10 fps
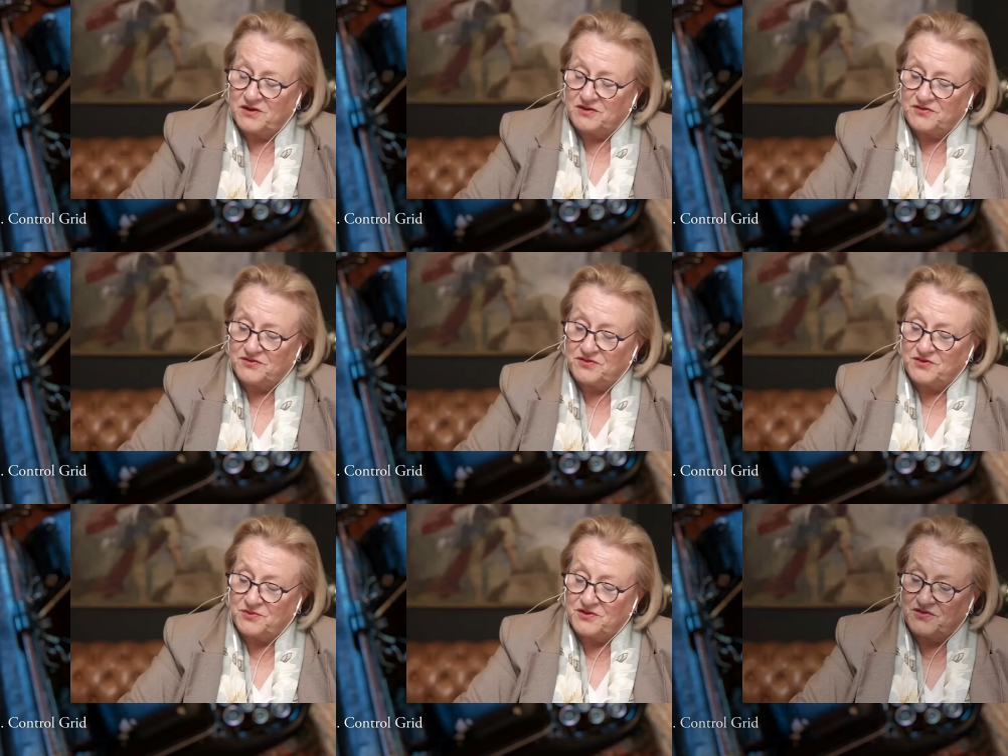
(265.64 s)
going along
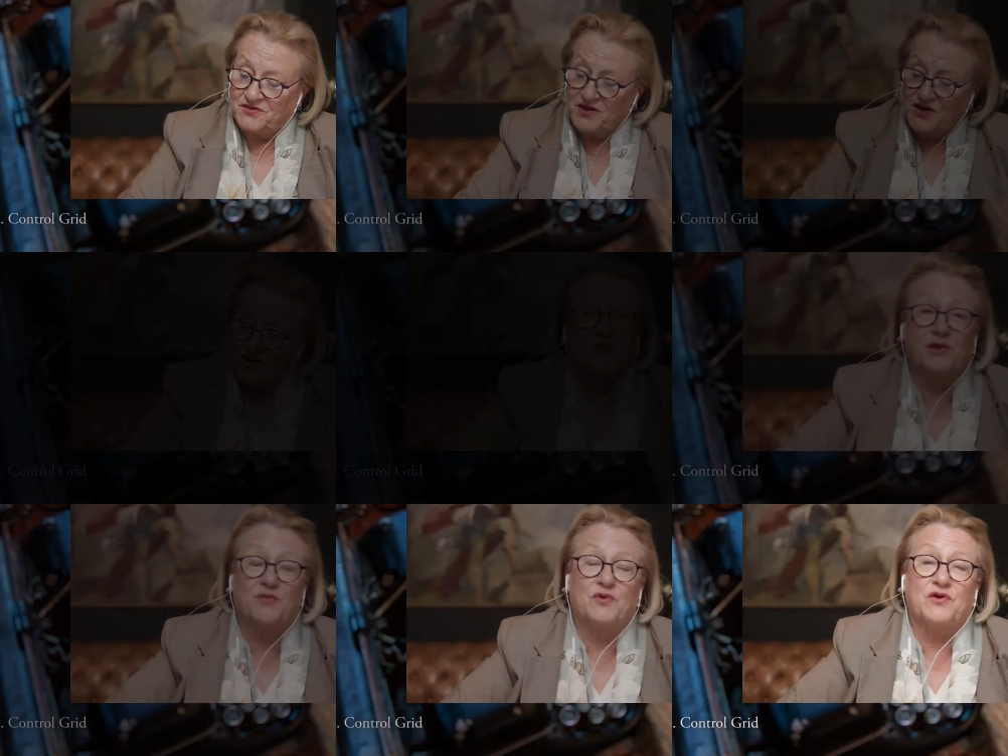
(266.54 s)
with this.
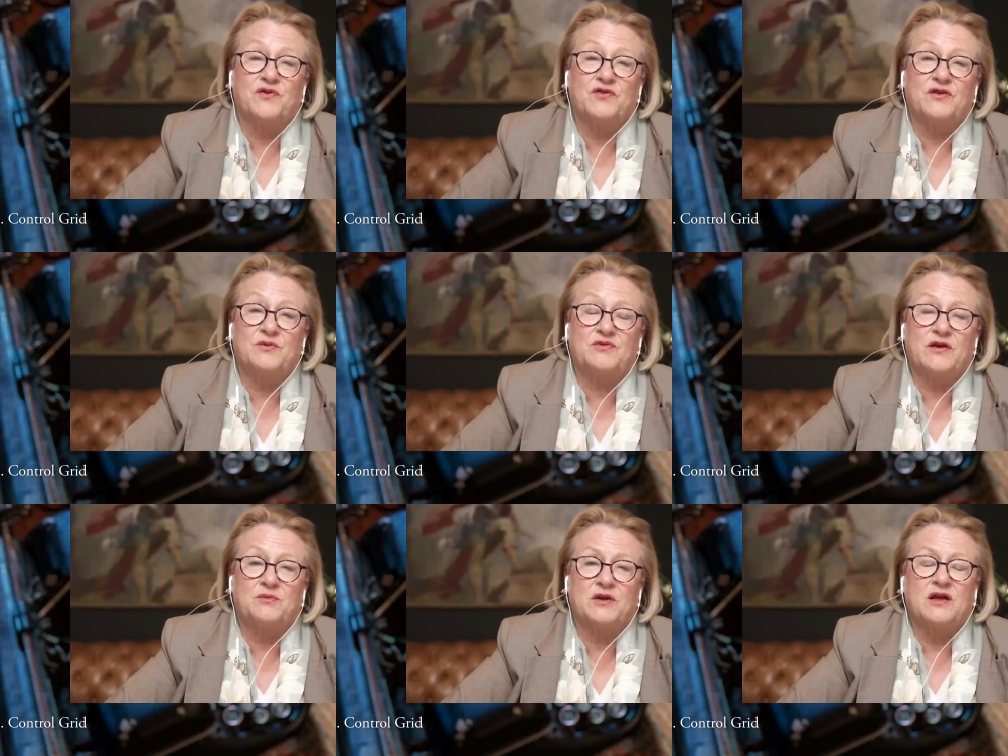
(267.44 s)
One of our team said to
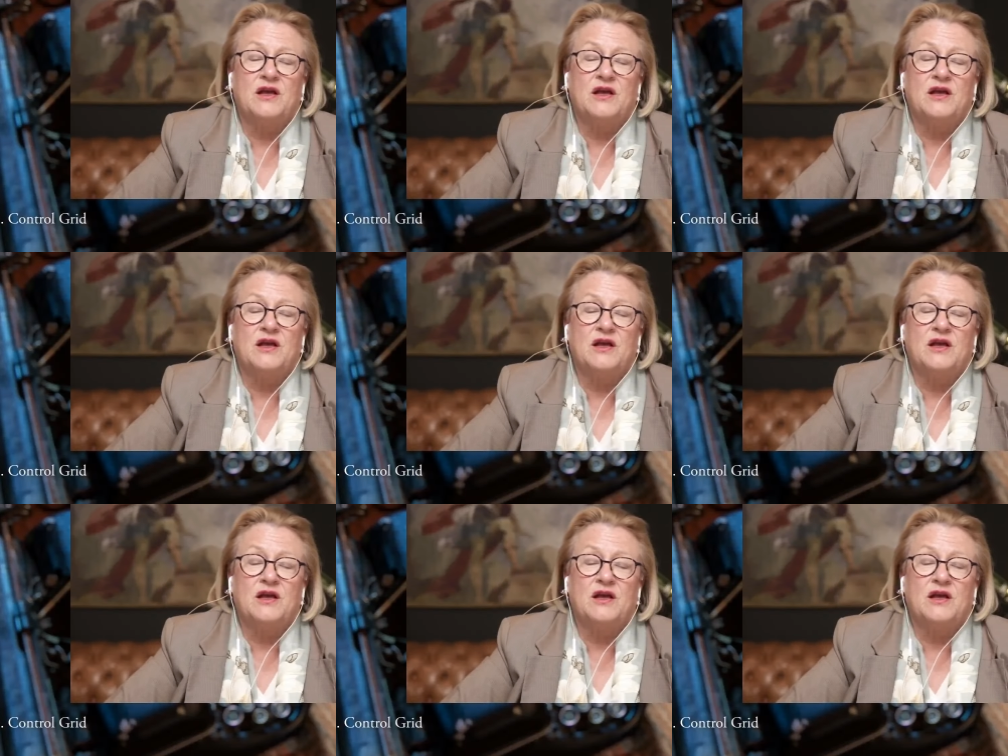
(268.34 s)
me,